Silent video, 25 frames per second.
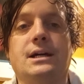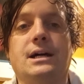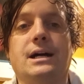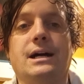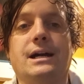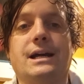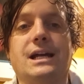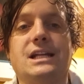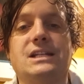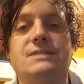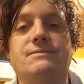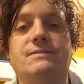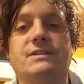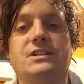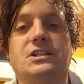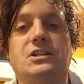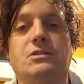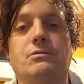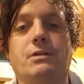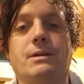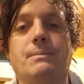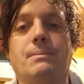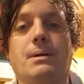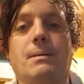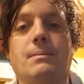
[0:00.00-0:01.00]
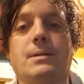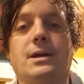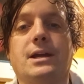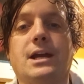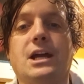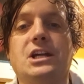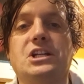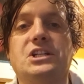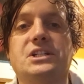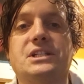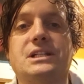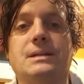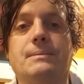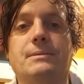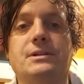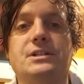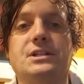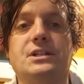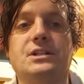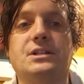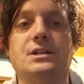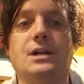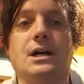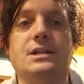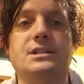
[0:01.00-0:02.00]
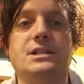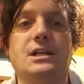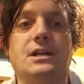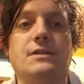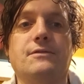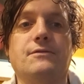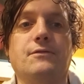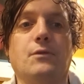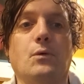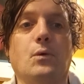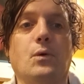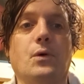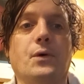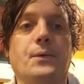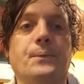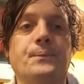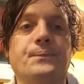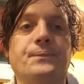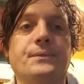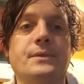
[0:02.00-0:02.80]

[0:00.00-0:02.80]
against Victor Green Publications Limited 1984,